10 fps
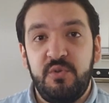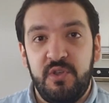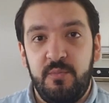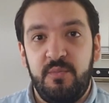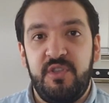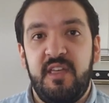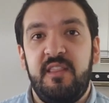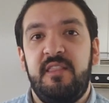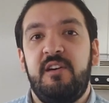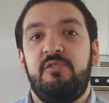them,
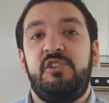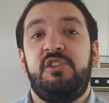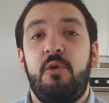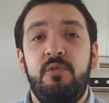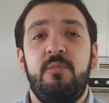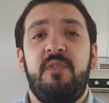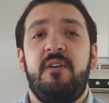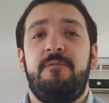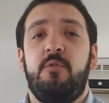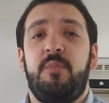then they'll show them
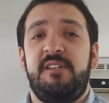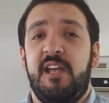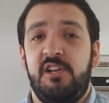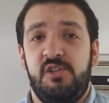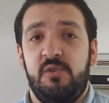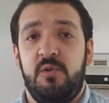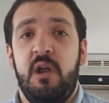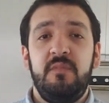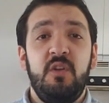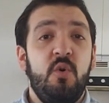their full potential.
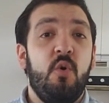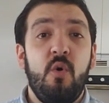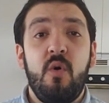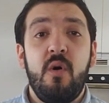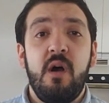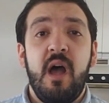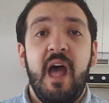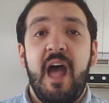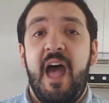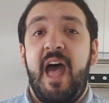Or
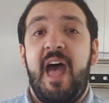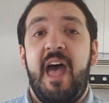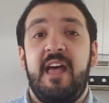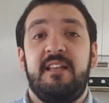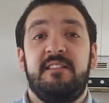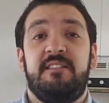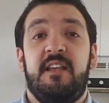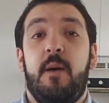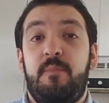as a